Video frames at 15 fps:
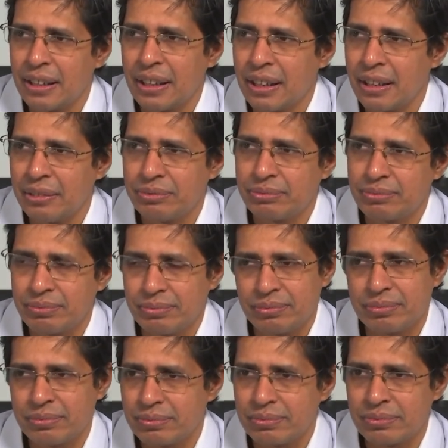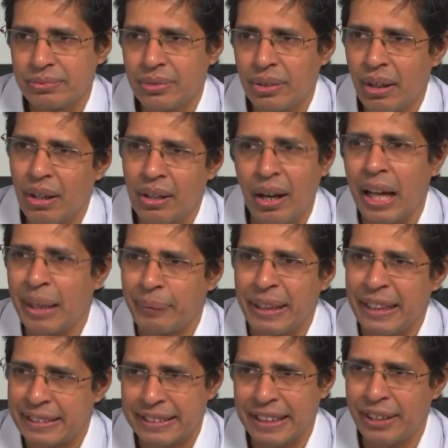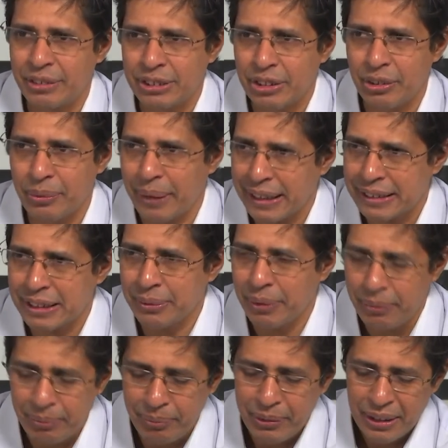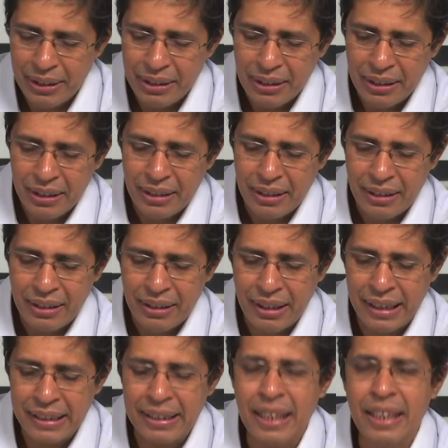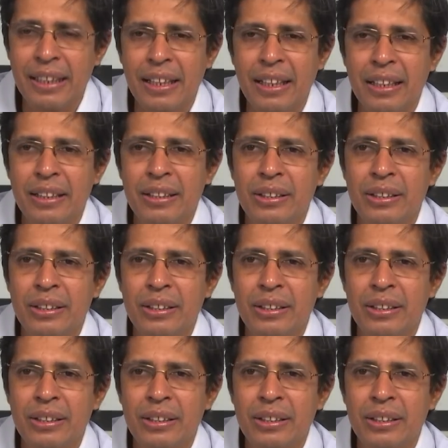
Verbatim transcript: Uh, or R minus k whichever maximum and then